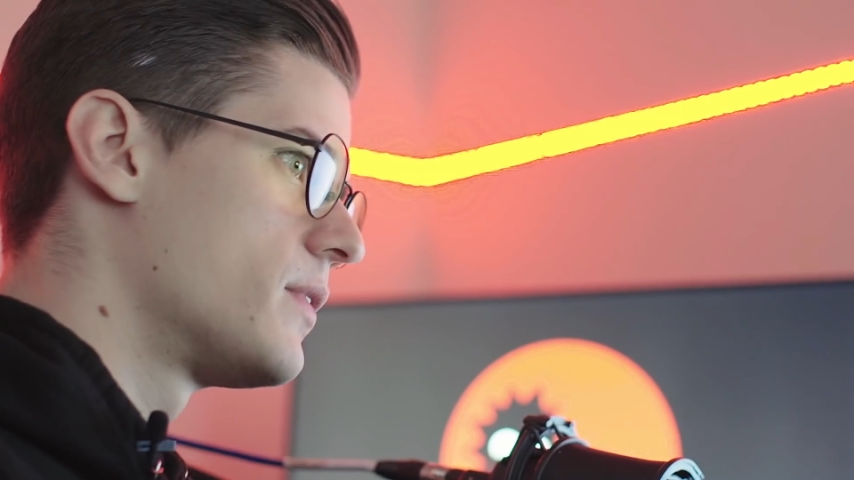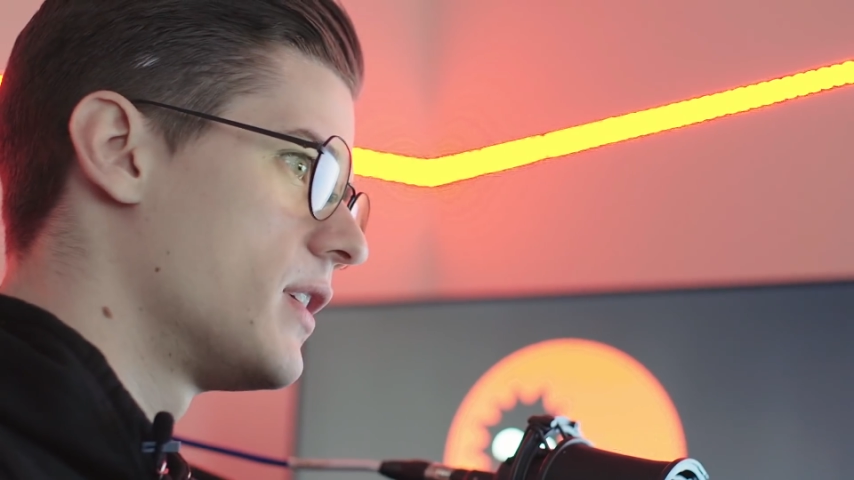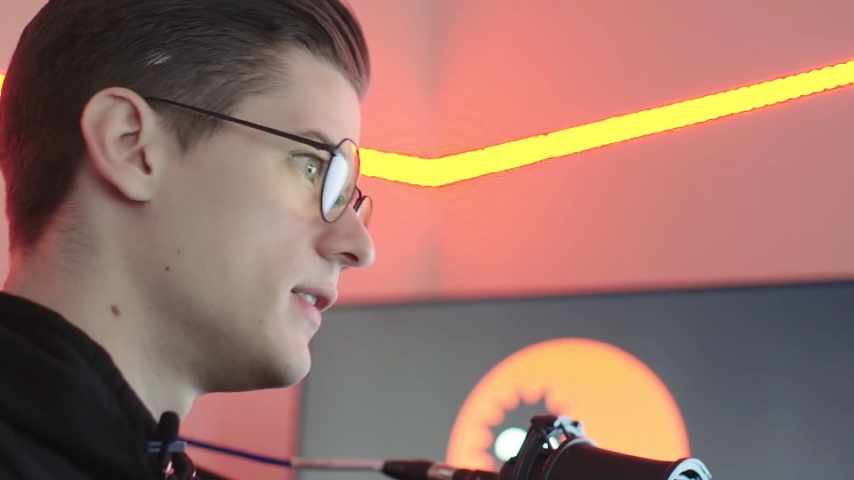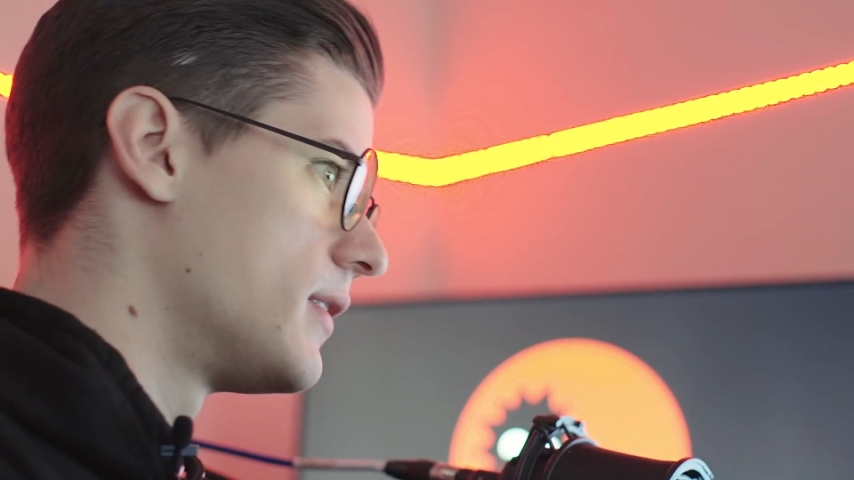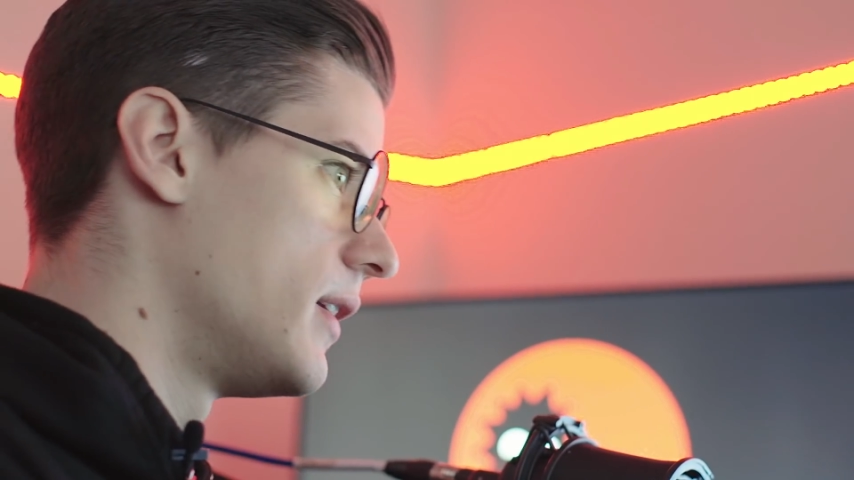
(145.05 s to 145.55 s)

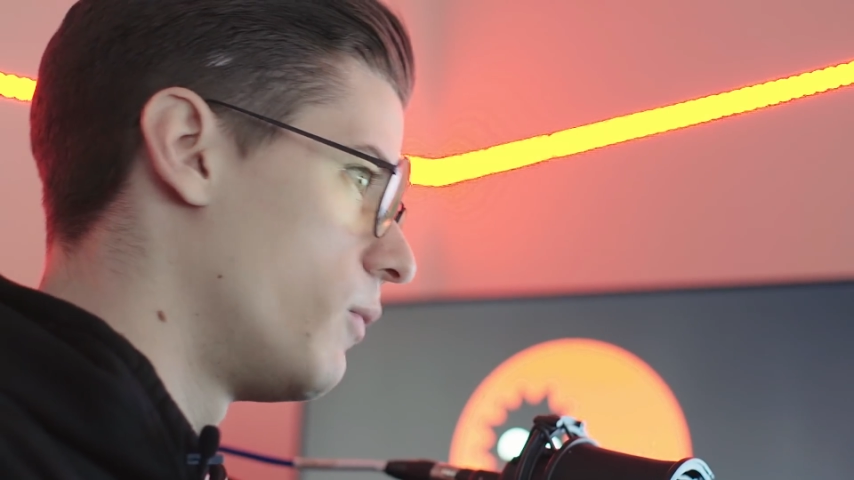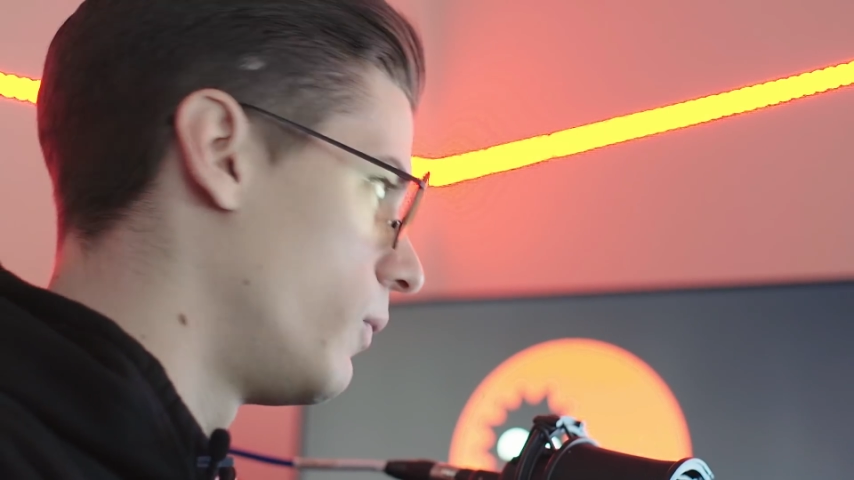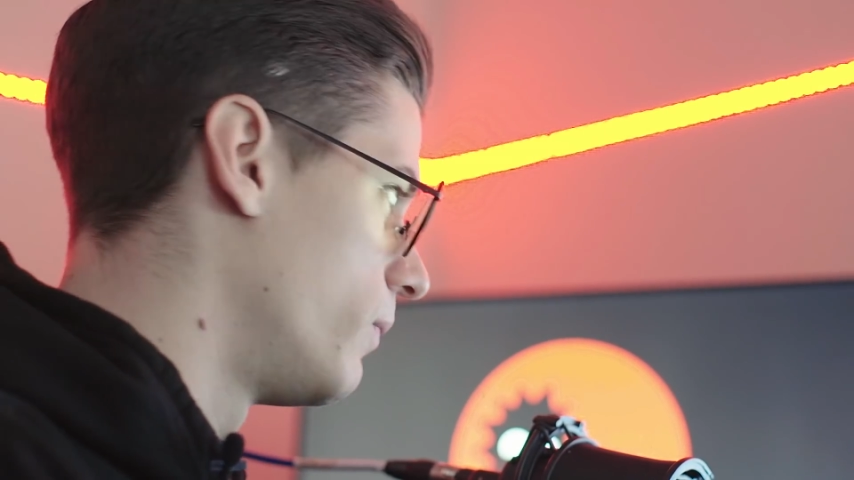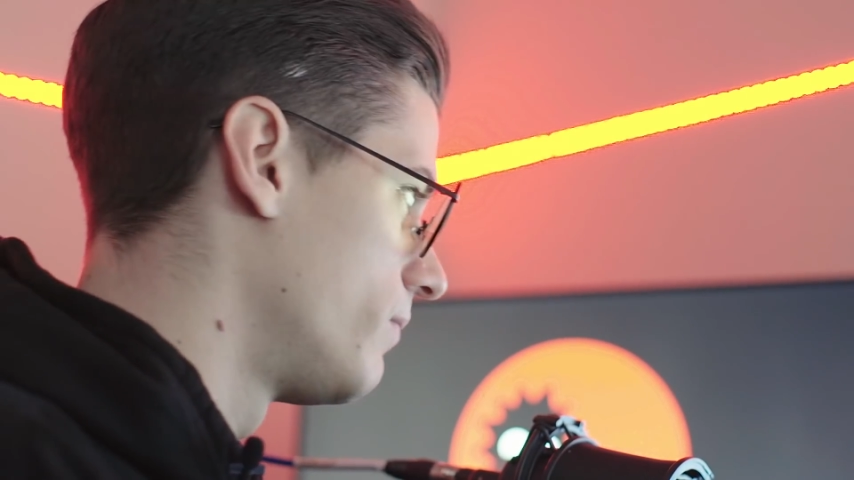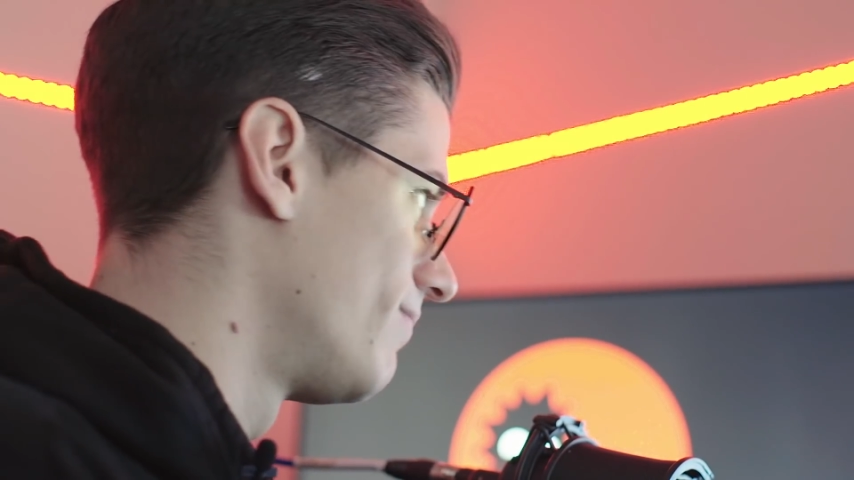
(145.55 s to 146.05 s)
since it
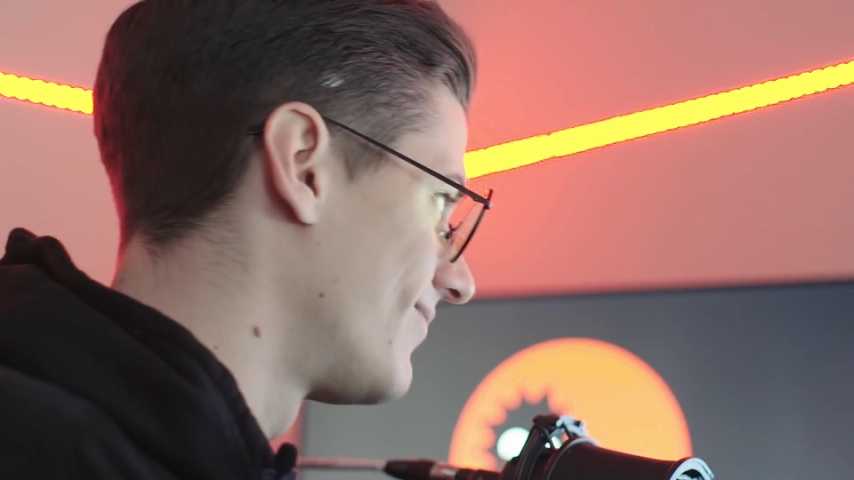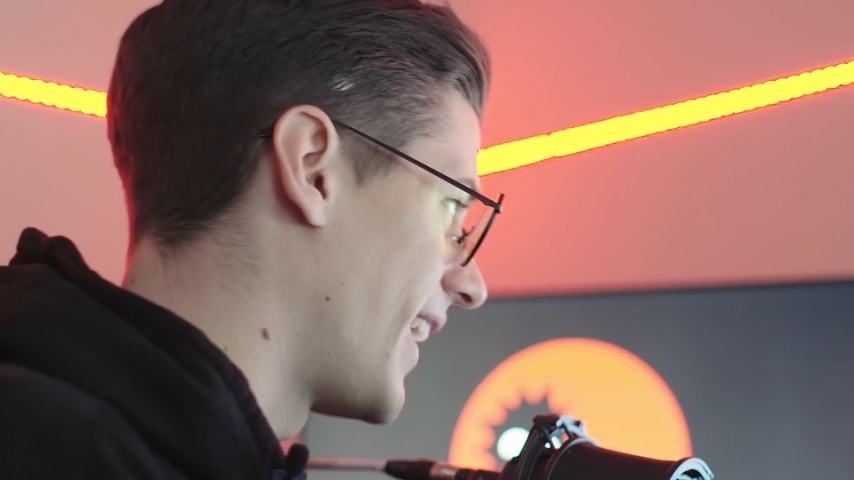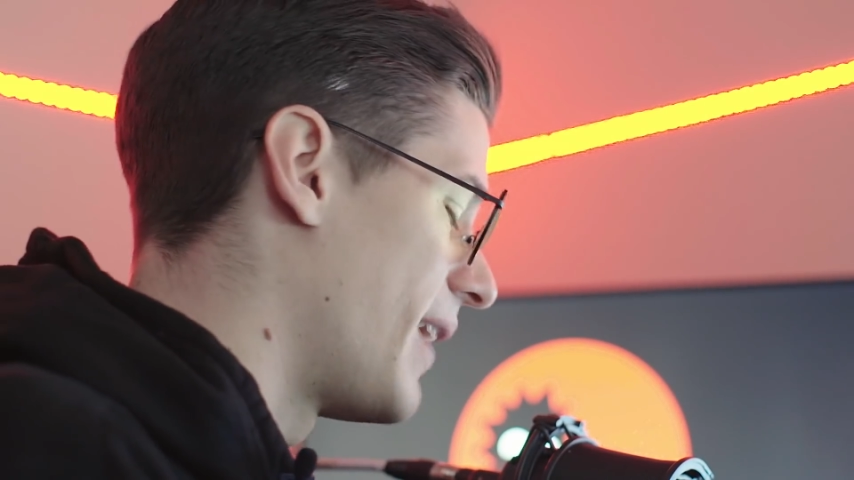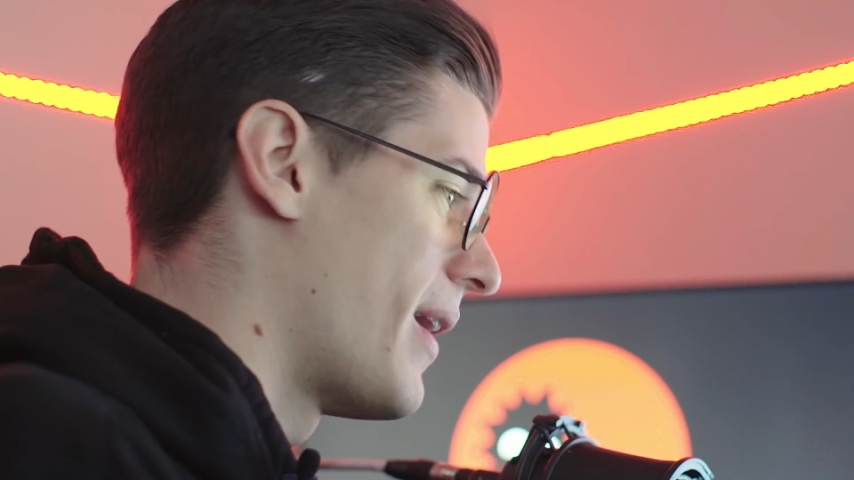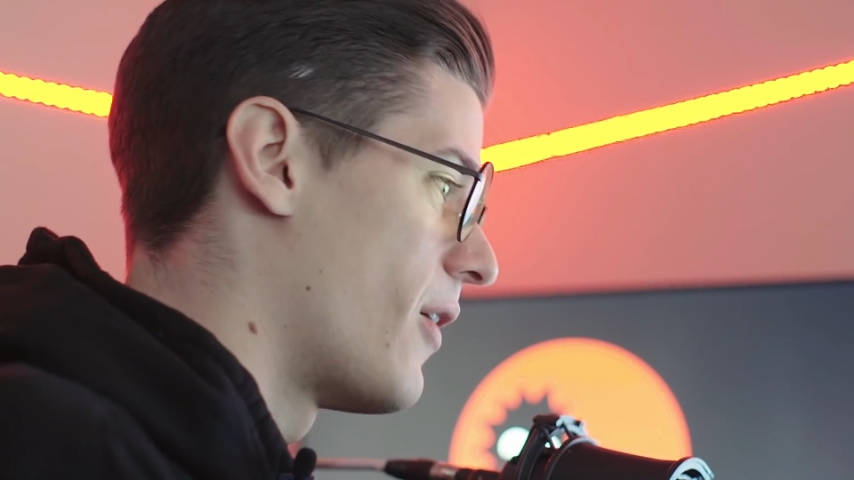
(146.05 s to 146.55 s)

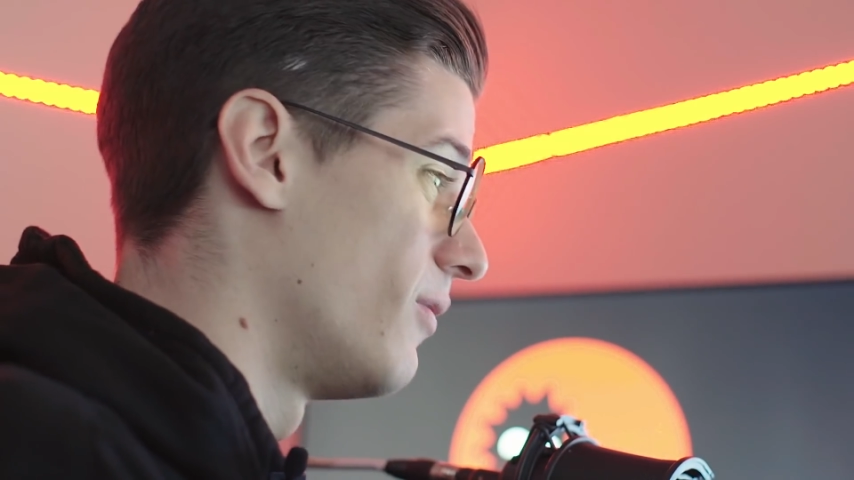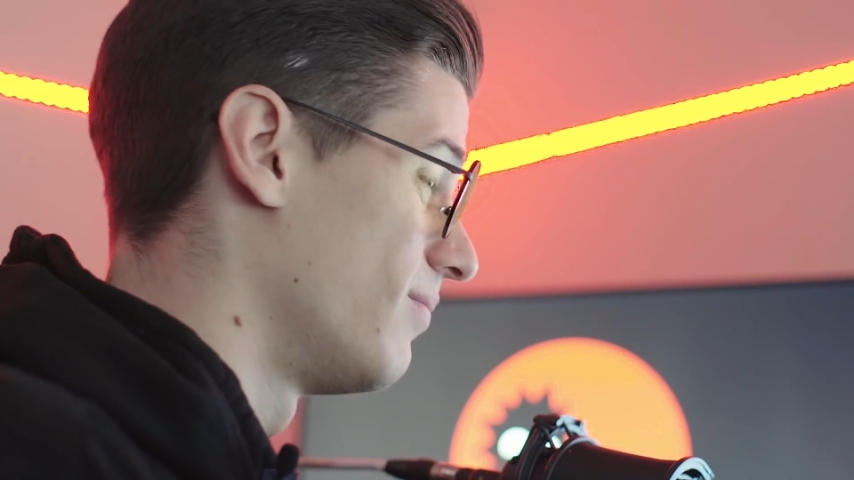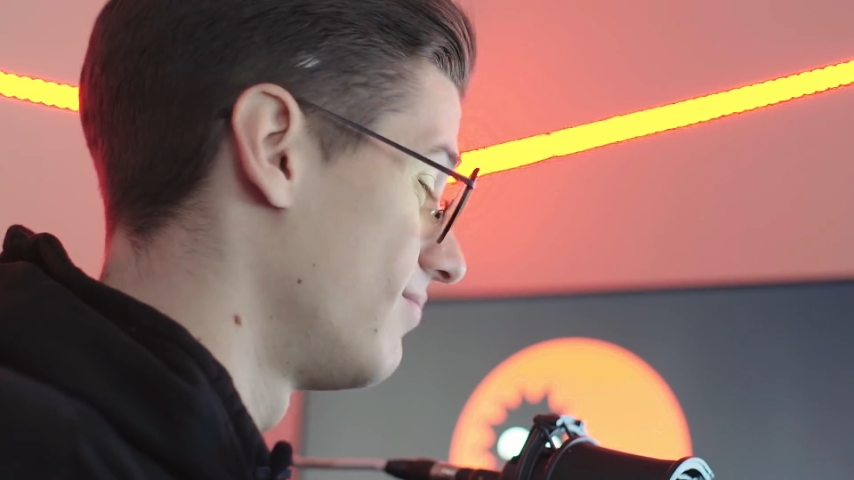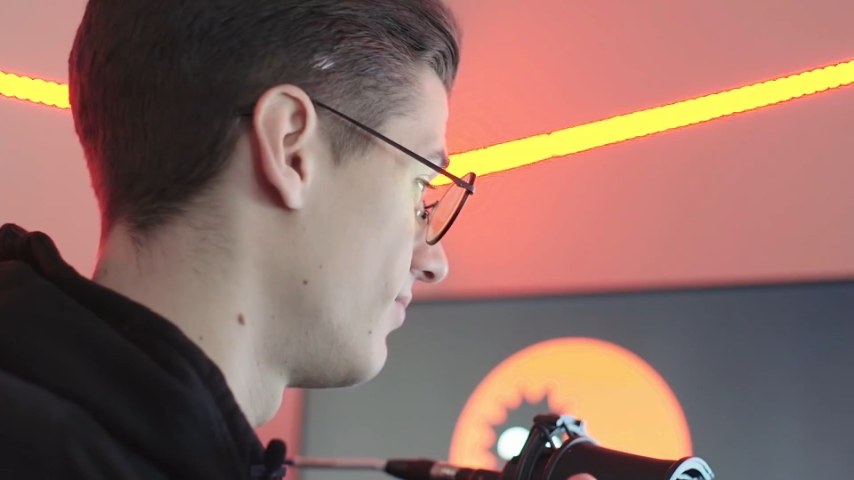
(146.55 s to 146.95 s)
came out,